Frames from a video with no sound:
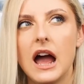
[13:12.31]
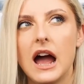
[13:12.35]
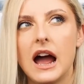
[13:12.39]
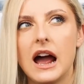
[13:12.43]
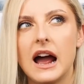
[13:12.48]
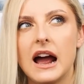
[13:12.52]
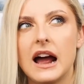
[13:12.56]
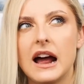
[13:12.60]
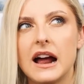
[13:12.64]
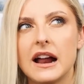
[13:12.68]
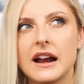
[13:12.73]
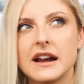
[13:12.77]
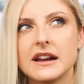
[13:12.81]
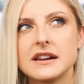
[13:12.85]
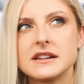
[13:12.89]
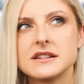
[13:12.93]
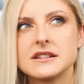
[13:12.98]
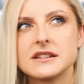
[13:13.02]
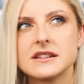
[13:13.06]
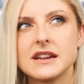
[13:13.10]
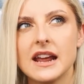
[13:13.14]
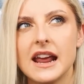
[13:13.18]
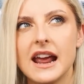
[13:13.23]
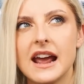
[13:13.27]

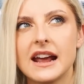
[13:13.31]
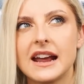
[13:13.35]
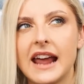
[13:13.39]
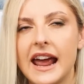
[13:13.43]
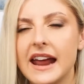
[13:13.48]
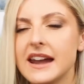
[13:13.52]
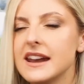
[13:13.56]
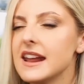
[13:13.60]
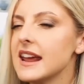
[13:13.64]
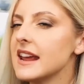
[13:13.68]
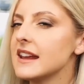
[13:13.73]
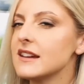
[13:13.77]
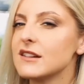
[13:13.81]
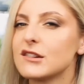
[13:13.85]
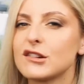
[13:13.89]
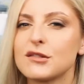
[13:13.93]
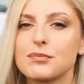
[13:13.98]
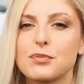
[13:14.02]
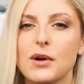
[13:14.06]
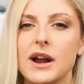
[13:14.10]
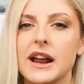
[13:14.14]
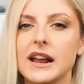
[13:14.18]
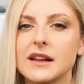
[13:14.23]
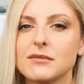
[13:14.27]
And again, it's
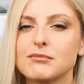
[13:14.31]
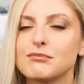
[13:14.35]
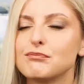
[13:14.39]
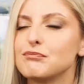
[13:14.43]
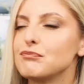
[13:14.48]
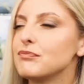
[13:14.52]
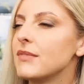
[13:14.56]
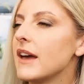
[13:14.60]
spring.